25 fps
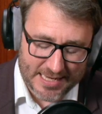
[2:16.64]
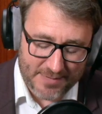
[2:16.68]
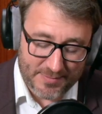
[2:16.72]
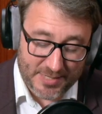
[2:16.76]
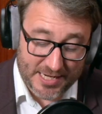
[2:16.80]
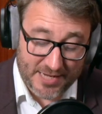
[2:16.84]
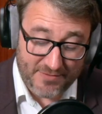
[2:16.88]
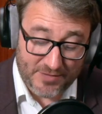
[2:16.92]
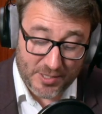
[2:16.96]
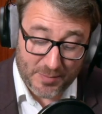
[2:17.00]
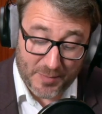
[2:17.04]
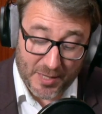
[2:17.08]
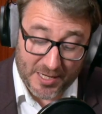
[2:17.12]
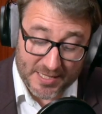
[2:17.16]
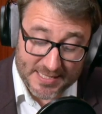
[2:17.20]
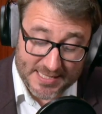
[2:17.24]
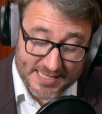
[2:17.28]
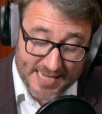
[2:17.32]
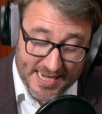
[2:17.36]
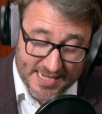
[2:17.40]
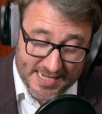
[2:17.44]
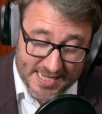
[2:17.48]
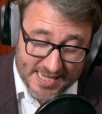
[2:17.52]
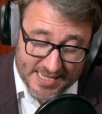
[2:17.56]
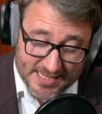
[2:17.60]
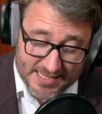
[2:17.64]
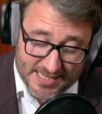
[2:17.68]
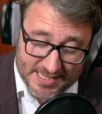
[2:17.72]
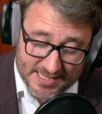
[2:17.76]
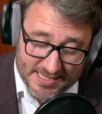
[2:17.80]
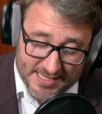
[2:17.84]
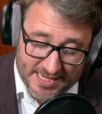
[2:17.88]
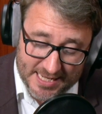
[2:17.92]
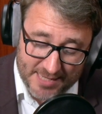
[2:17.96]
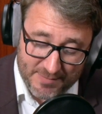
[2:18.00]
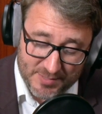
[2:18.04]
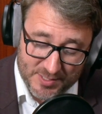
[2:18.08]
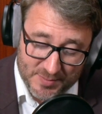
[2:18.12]
but over the past 10 years, his
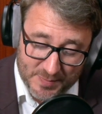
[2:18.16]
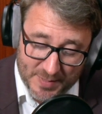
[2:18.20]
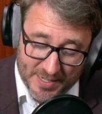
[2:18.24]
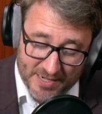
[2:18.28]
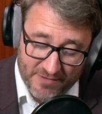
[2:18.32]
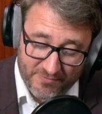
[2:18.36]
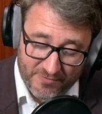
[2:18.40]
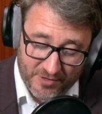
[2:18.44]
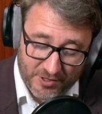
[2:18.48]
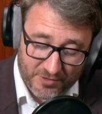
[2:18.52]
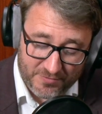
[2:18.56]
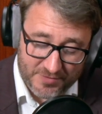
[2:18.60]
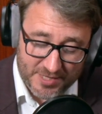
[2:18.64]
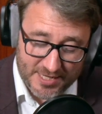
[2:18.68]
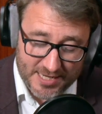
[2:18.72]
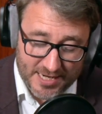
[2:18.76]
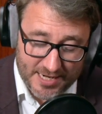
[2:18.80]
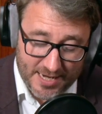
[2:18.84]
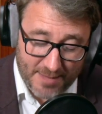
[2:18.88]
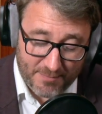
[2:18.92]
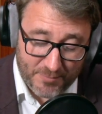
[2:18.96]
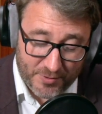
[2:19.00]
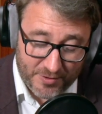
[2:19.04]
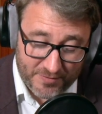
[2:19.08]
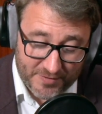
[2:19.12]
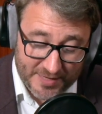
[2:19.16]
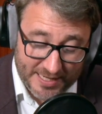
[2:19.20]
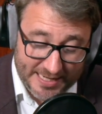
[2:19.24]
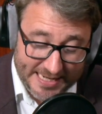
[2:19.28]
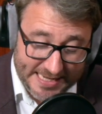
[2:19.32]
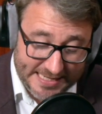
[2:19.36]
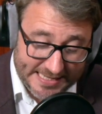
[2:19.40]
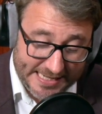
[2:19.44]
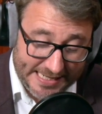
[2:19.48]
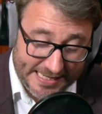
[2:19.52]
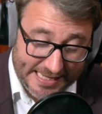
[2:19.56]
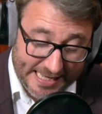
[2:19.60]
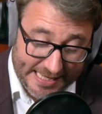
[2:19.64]
team has been involved in a number of the
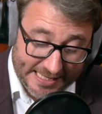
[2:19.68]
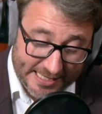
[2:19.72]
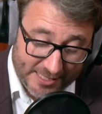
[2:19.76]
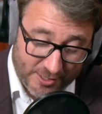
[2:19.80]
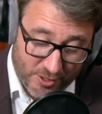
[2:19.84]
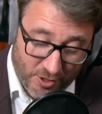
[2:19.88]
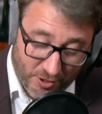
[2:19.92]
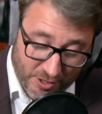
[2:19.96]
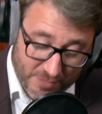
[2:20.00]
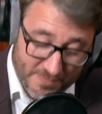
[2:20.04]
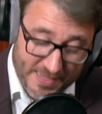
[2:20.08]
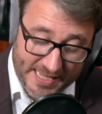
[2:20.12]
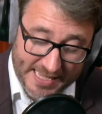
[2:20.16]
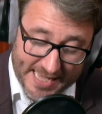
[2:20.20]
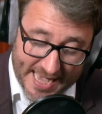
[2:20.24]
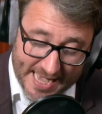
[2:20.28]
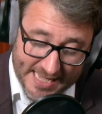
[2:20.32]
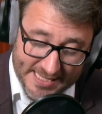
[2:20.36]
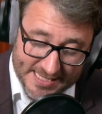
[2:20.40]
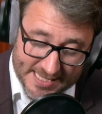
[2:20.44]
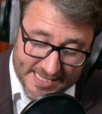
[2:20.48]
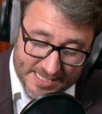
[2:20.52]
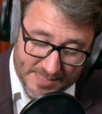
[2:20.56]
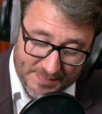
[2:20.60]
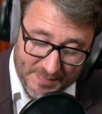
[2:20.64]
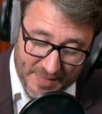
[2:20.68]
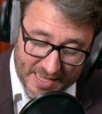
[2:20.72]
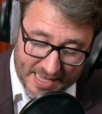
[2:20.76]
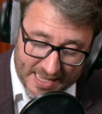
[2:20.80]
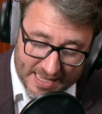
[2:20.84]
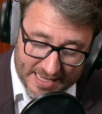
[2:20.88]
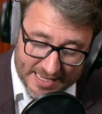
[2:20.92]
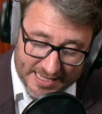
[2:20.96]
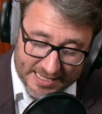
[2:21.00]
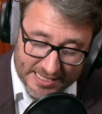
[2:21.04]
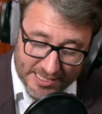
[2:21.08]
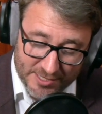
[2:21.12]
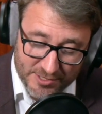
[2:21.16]
leading gig economy cases,
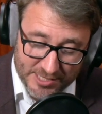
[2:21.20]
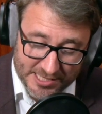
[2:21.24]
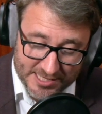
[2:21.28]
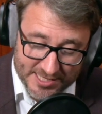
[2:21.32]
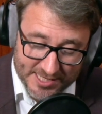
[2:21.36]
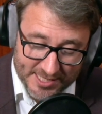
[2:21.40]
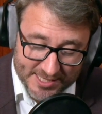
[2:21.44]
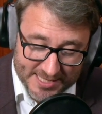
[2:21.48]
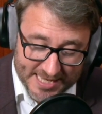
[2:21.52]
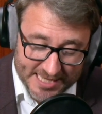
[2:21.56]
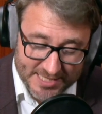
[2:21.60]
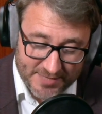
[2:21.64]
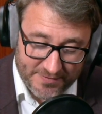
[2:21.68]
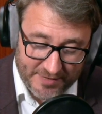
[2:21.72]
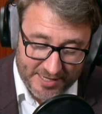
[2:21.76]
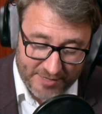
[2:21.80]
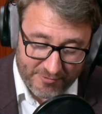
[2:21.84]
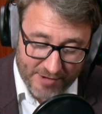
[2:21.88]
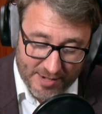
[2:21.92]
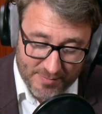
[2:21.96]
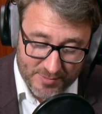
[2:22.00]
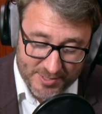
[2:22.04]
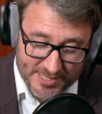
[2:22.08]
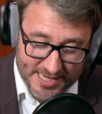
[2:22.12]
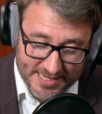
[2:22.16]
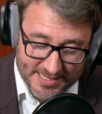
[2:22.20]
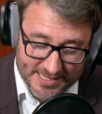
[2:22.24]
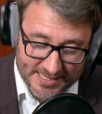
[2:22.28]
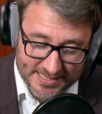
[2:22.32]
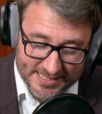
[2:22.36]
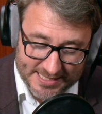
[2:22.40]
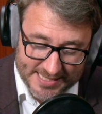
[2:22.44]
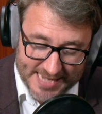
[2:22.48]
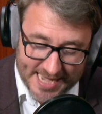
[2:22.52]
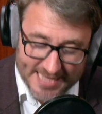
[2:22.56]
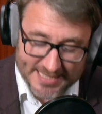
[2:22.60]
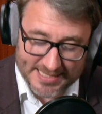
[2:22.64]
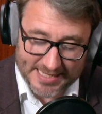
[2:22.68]
including successfully representing the
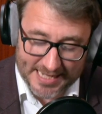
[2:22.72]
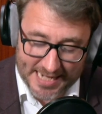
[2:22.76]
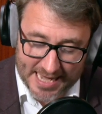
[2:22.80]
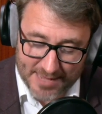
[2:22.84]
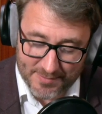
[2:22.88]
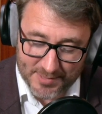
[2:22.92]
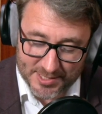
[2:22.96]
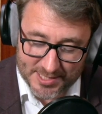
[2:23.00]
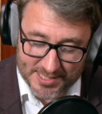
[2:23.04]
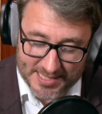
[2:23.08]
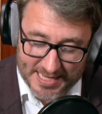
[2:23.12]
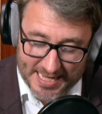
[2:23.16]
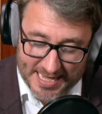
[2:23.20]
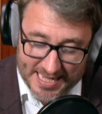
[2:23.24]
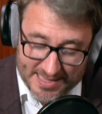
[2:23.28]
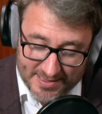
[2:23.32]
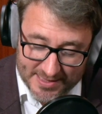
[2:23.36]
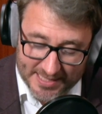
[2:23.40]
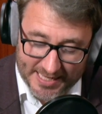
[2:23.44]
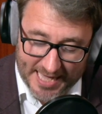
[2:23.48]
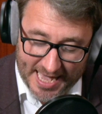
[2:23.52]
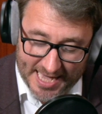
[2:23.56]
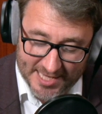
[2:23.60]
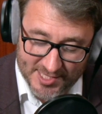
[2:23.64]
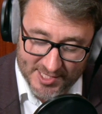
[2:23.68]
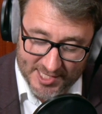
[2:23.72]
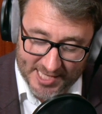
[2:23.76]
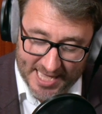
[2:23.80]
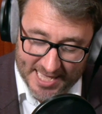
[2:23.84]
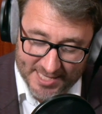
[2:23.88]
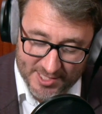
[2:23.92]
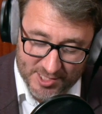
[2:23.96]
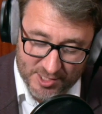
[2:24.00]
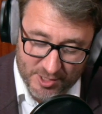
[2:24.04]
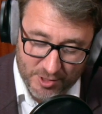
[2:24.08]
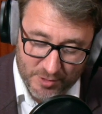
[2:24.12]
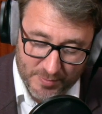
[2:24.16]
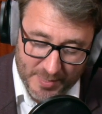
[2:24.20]
test claimants in the case
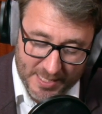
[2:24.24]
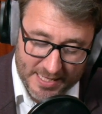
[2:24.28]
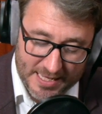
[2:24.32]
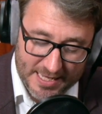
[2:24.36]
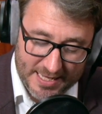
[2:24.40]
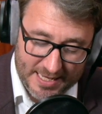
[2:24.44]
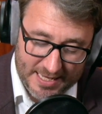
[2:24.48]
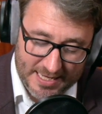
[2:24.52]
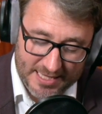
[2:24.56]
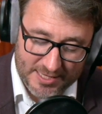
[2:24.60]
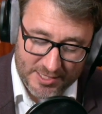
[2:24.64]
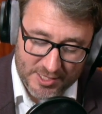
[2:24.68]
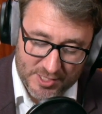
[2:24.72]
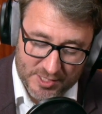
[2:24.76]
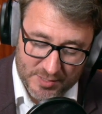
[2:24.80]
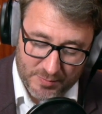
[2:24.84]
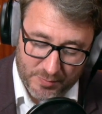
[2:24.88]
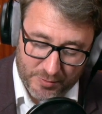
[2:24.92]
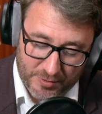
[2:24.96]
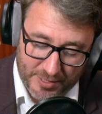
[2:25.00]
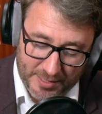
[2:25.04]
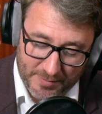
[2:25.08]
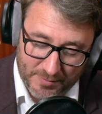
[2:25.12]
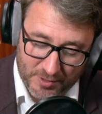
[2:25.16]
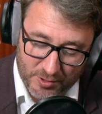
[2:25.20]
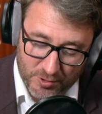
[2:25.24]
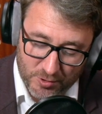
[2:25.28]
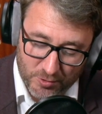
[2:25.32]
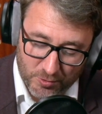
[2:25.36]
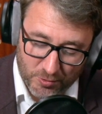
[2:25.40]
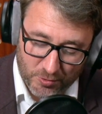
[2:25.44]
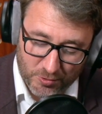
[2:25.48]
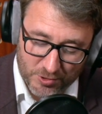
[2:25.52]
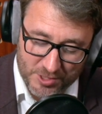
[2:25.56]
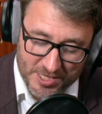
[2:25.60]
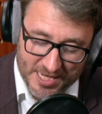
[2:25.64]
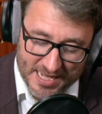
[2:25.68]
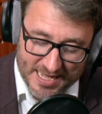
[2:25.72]
against Uber in the Supreme
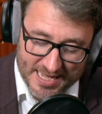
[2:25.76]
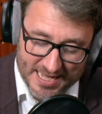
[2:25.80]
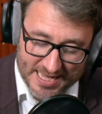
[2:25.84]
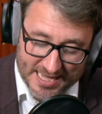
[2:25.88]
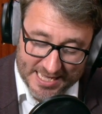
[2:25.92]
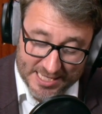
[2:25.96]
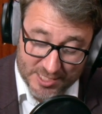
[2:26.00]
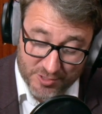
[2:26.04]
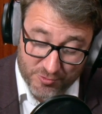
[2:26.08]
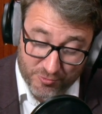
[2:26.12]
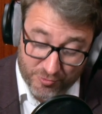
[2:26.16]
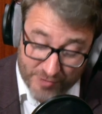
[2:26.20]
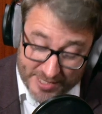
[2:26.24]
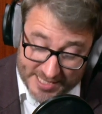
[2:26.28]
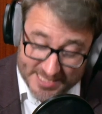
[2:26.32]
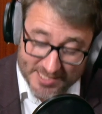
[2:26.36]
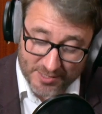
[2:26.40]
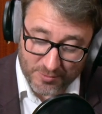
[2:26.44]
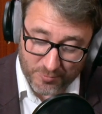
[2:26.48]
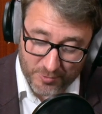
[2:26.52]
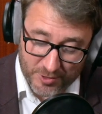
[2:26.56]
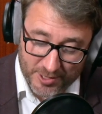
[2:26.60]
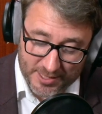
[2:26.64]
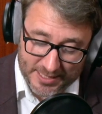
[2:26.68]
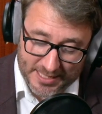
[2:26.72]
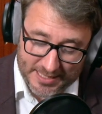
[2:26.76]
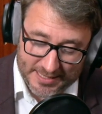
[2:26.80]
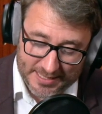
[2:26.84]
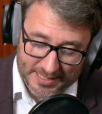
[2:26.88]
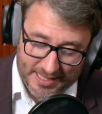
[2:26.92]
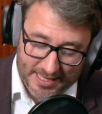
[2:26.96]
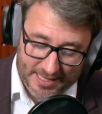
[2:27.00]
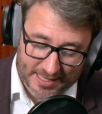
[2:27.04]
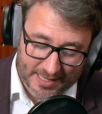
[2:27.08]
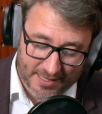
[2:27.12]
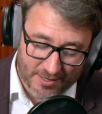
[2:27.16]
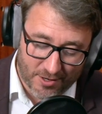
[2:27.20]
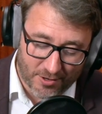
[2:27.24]
Court. His recent work in the
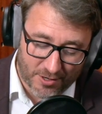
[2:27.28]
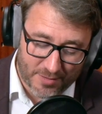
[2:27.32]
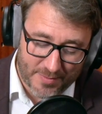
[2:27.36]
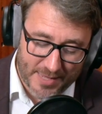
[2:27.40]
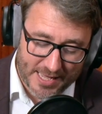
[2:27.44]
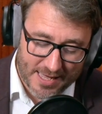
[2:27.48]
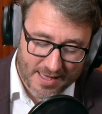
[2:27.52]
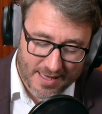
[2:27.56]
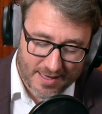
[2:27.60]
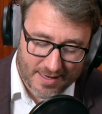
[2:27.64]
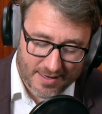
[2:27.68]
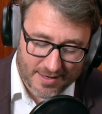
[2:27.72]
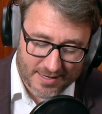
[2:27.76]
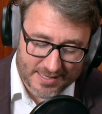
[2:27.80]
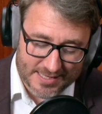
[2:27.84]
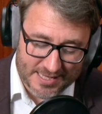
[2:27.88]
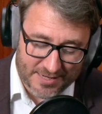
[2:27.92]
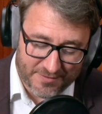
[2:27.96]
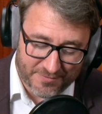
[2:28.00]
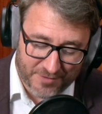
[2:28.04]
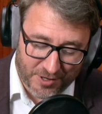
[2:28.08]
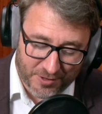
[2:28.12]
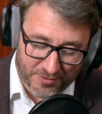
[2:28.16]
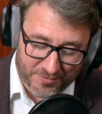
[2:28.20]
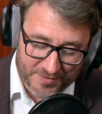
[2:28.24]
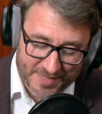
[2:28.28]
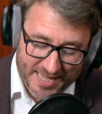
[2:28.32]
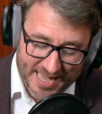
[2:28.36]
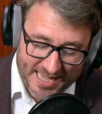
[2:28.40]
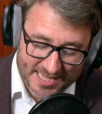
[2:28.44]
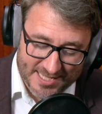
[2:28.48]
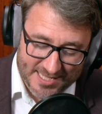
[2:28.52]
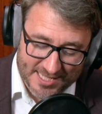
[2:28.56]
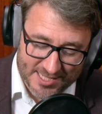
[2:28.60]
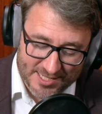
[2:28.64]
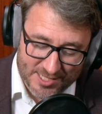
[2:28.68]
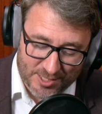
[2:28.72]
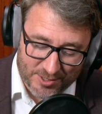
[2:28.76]
gig economy has involved
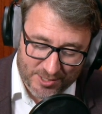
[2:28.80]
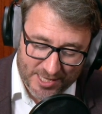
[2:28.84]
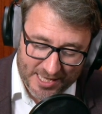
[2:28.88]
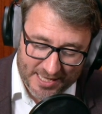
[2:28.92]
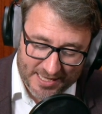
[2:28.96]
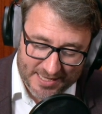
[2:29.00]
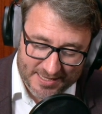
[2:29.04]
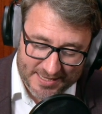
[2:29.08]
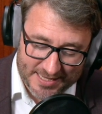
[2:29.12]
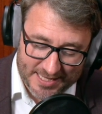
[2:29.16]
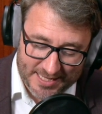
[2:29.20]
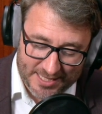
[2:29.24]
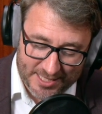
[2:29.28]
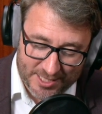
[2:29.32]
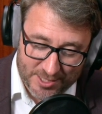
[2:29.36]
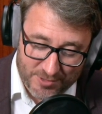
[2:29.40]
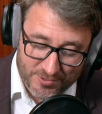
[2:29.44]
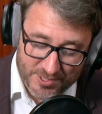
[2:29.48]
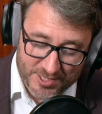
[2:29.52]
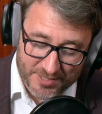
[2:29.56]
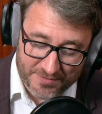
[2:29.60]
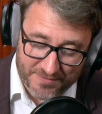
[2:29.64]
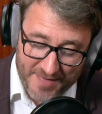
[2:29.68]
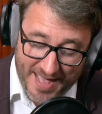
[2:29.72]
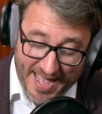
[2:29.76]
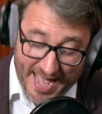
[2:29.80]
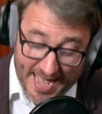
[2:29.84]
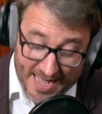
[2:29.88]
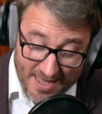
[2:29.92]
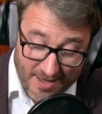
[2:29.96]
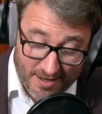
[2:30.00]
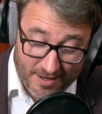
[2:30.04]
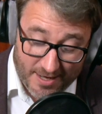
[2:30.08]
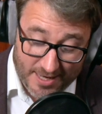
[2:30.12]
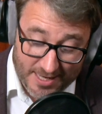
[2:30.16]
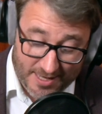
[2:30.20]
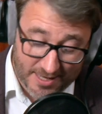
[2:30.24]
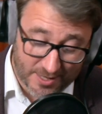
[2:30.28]
cases looking at the use of
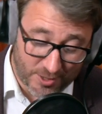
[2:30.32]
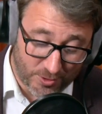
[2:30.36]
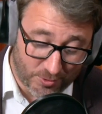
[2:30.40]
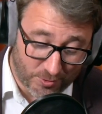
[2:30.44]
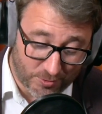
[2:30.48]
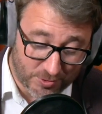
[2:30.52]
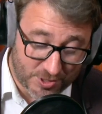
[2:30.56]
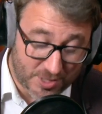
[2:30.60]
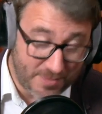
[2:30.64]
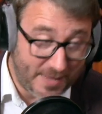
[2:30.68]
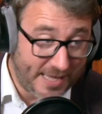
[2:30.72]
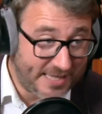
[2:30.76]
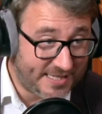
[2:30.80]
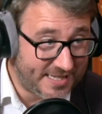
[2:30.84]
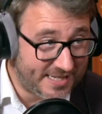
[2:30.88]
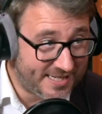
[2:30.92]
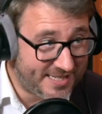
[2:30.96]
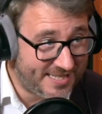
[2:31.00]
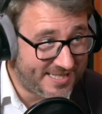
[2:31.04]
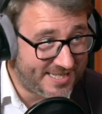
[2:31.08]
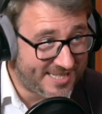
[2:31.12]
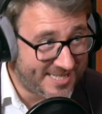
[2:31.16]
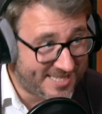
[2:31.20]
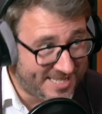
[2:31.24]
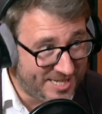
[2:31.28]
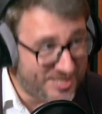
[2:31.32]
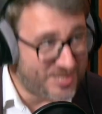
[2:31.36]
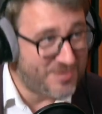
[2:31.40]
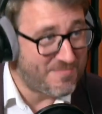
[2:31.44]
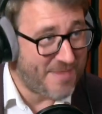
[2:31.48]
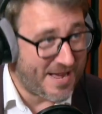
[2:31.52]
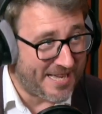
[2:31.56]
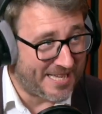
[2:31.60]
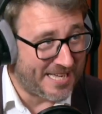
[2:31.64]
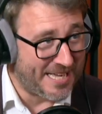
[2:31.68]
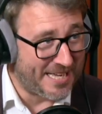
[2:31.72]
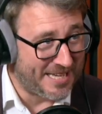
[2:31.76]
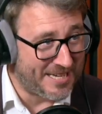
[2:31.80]
AI and automated
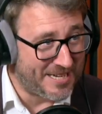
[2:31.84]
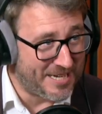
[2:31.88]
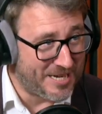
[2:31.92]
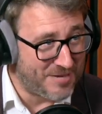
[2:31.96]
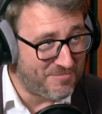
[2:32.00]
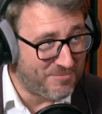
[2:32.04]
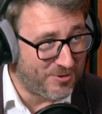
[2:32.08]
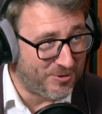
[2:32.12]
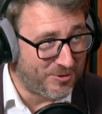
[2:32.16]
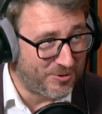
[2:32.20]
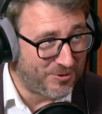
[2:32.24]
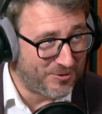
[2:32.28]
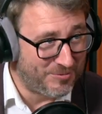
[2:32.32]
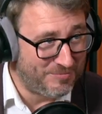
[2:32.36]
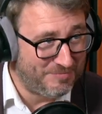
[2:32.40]
decision-making. Hi, Paul.